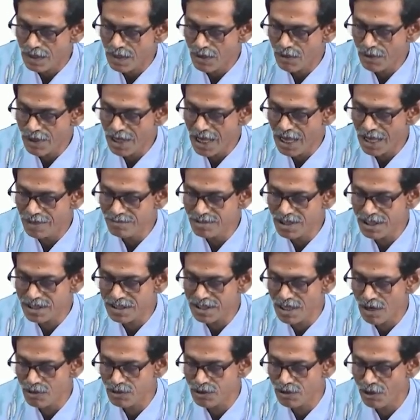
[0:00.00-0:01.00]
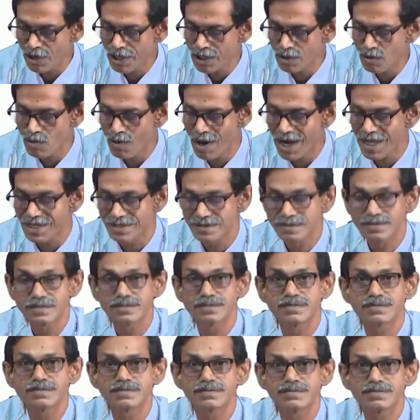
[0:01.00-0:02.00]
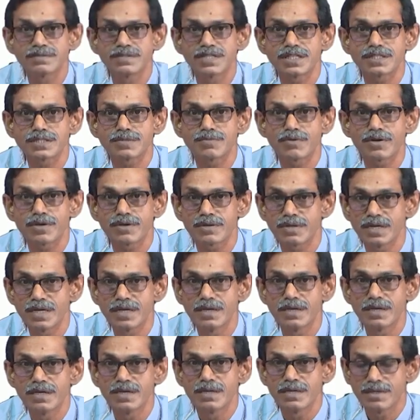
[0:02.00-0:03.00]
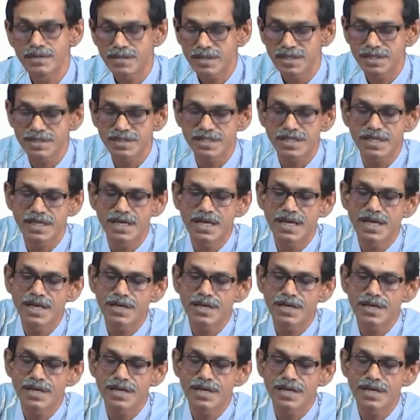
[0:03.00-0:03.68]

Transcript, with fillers: Okay, I am just now drawing one just for easy.